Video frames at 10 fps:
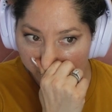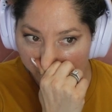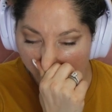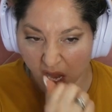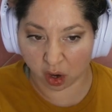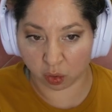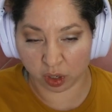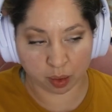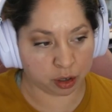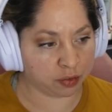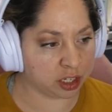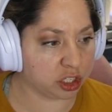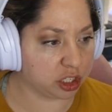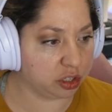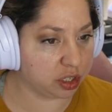now I wonder if I should
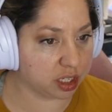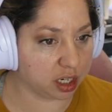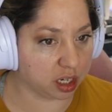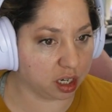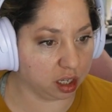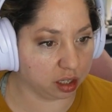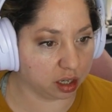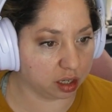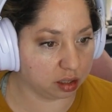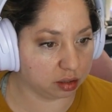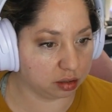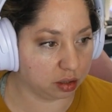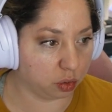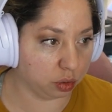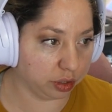just do this in a color.
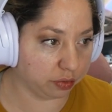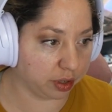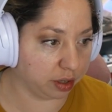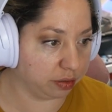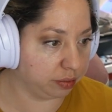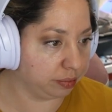Hold the phone.